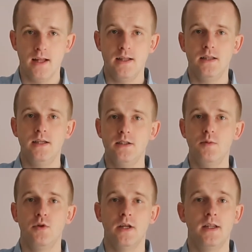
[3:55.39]
The
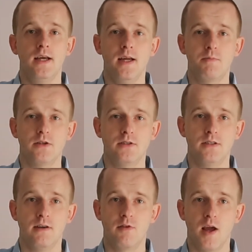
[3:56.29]
distributed data
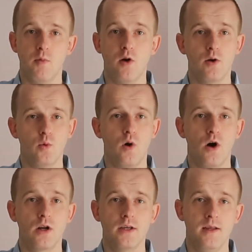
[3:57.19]
processing framework
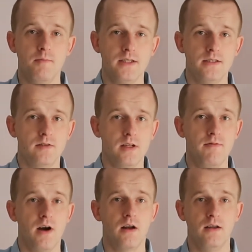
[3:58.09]
works in
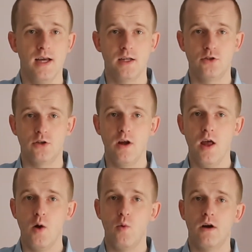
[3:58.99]
master-slave architecture
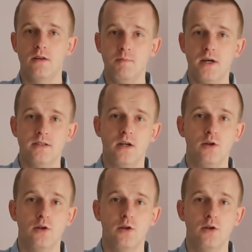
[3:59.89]
where the master